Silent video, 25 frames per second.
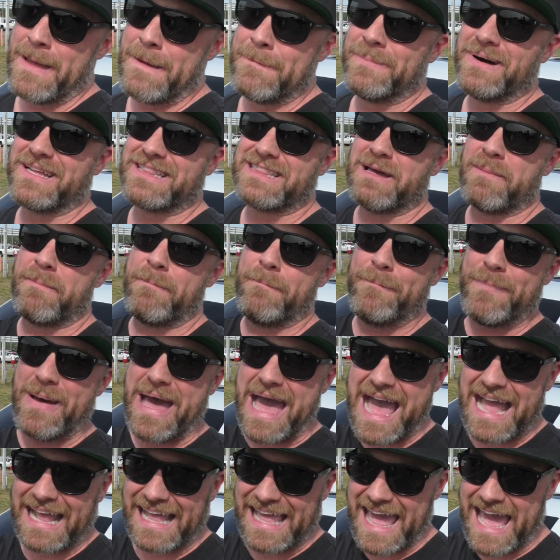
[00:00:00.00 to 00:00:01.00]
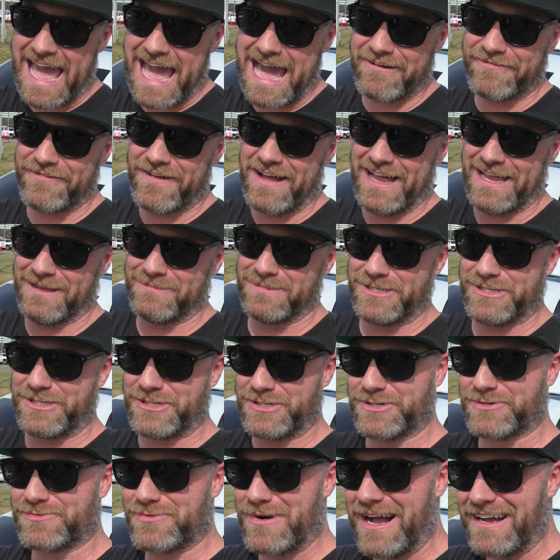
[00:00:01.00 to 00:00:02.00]
But the back half, I am
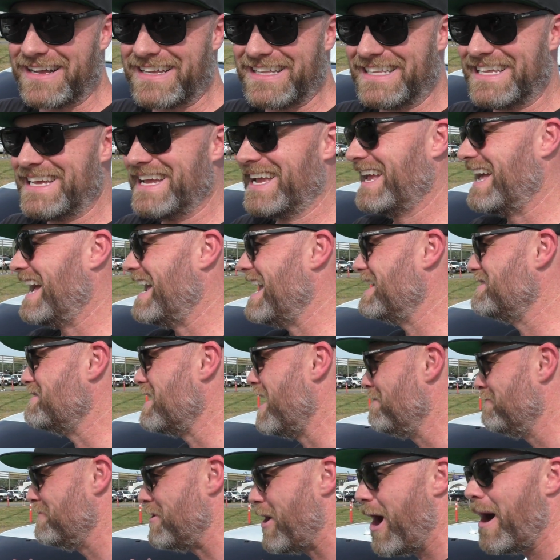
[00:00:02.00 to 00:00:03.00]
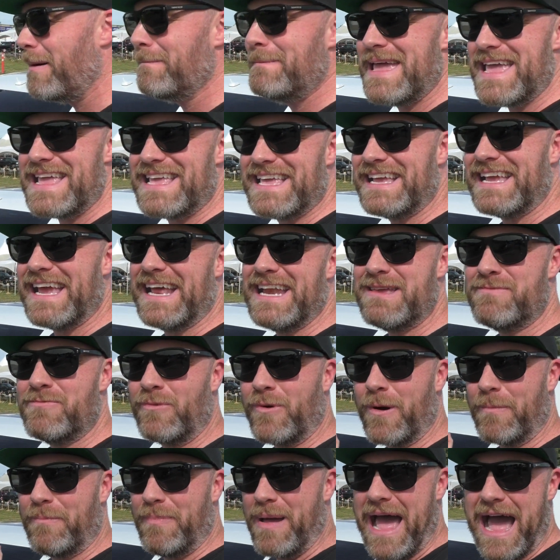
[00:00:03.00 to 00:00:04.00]
struggling. I am not making any
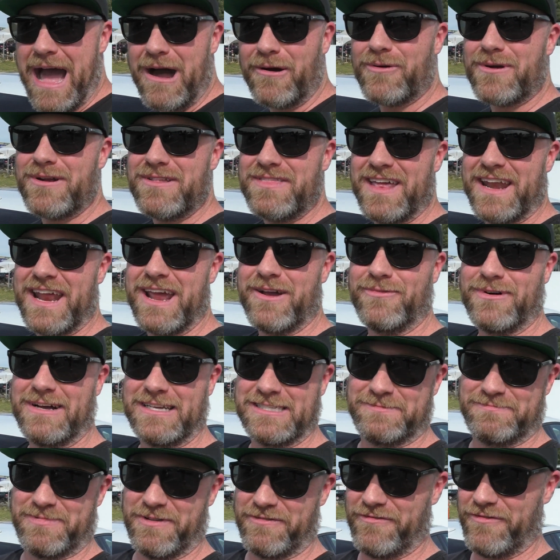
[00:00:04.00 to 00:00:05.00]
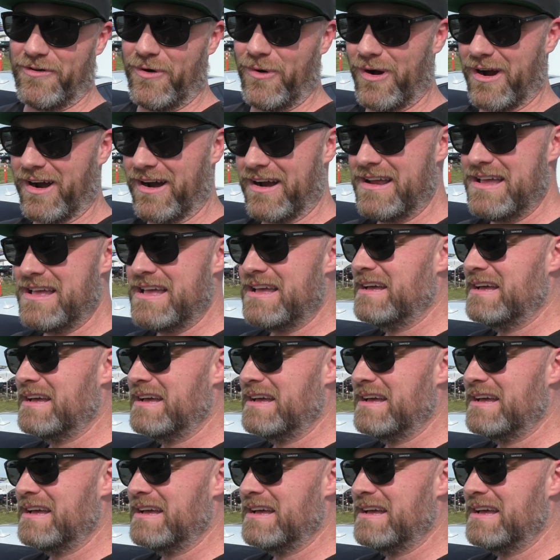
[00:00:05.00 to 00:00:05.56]
more power than I was before.